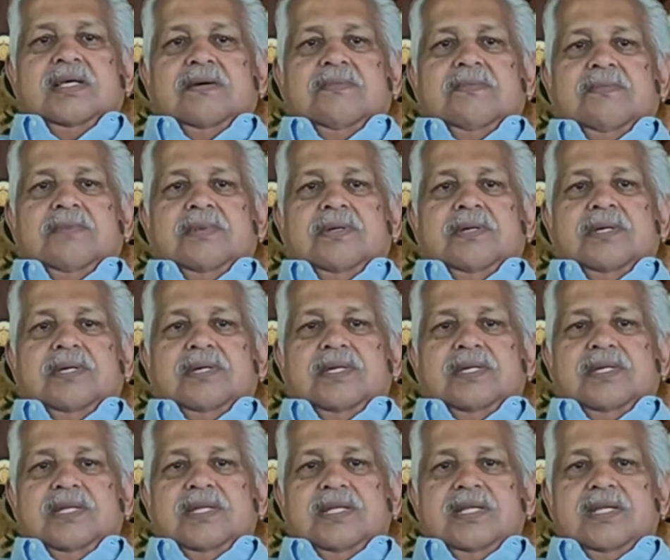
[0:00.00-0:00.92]

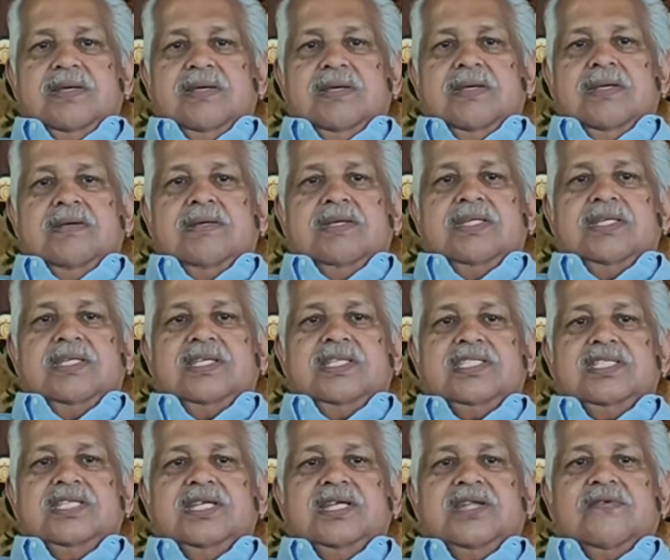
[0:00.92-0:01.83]
in an
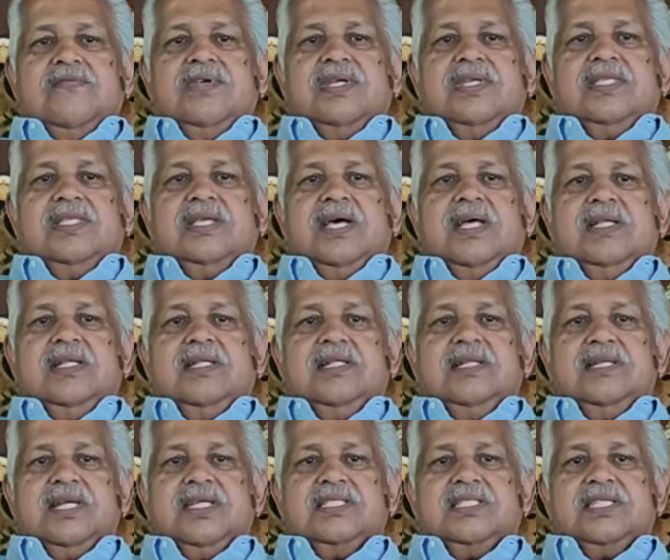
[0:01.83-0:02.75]
easier way
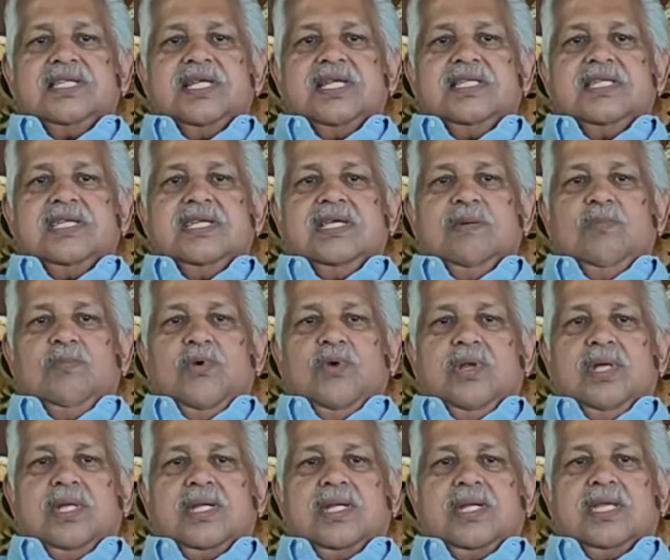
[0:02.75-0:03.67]
than extracting a
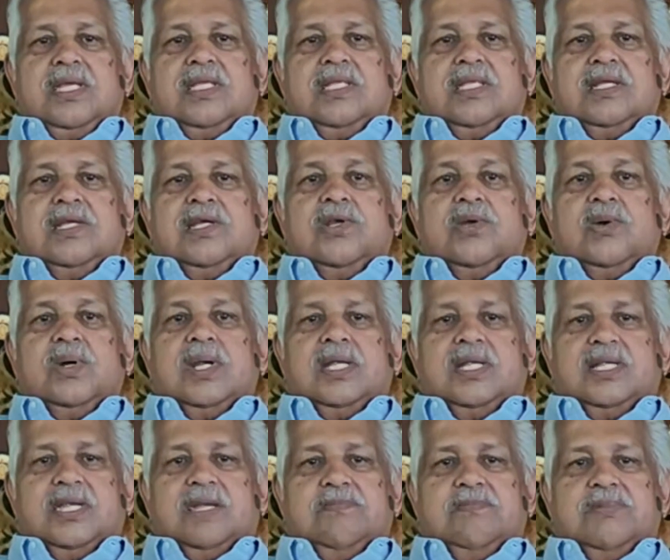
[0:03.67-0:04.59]
molar tooth. Don't
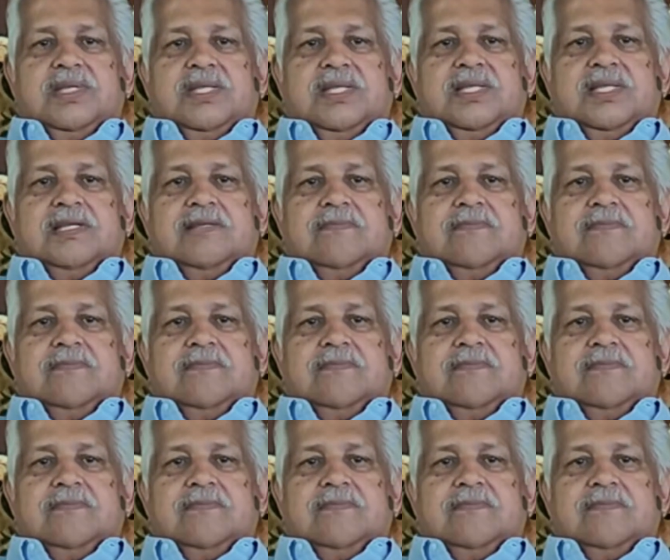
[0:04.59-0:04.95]
attempt it.